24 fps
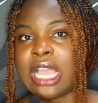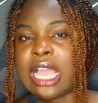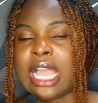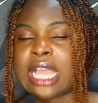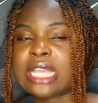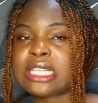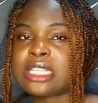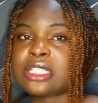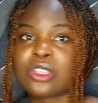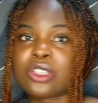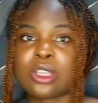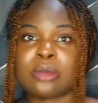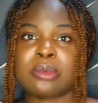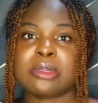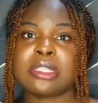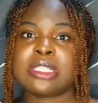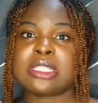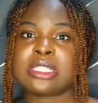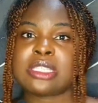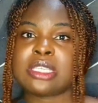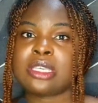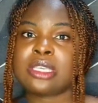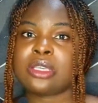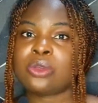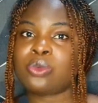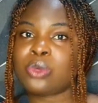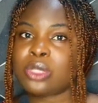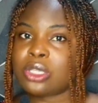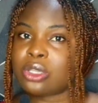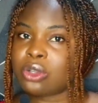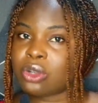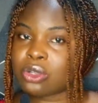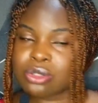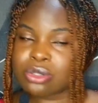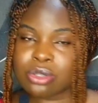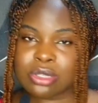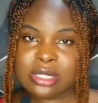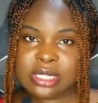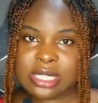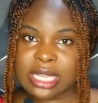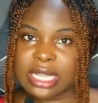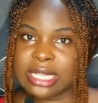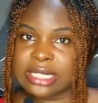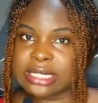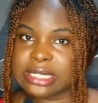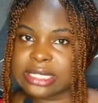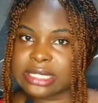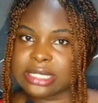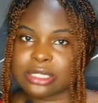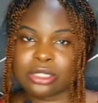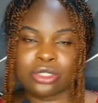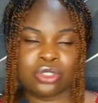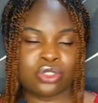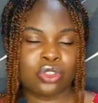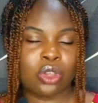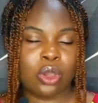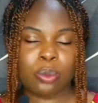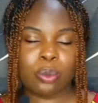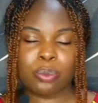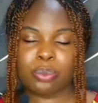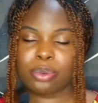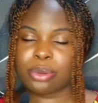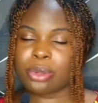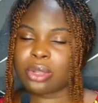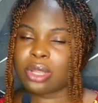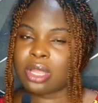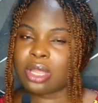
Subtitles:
and this community we also send job